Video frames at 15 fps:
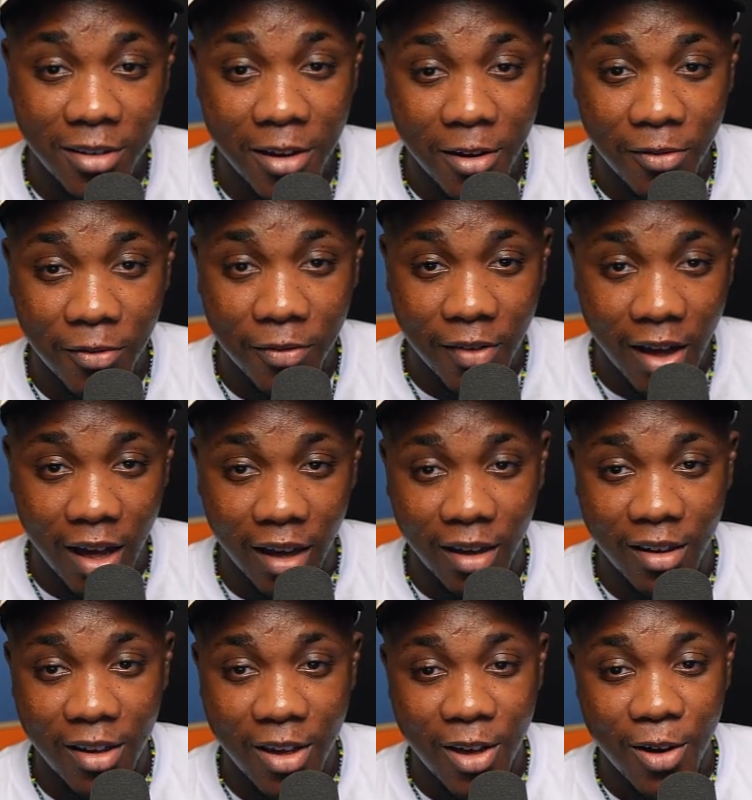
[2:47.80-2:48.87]
of
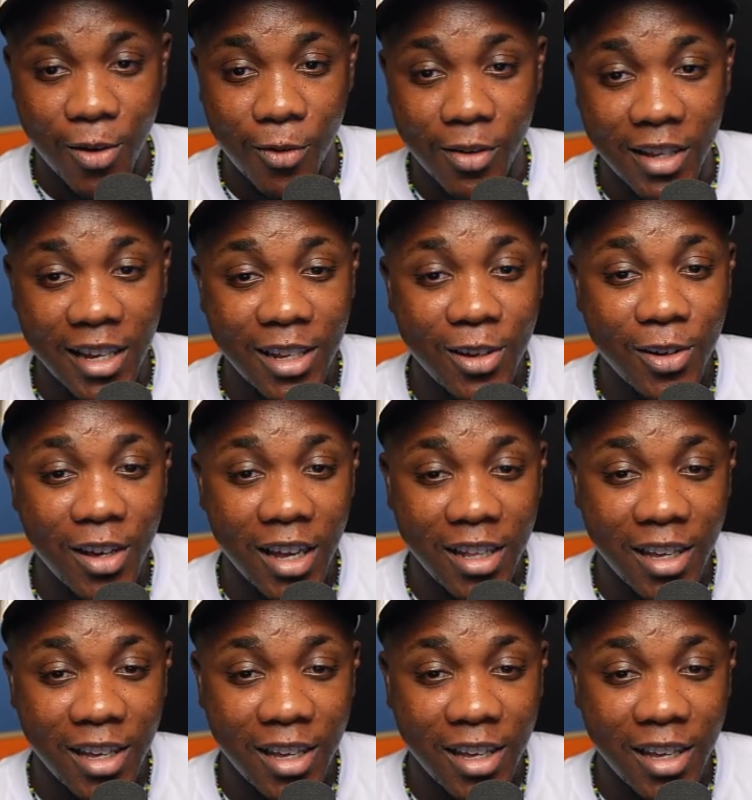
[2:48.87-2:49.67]
fact when I look at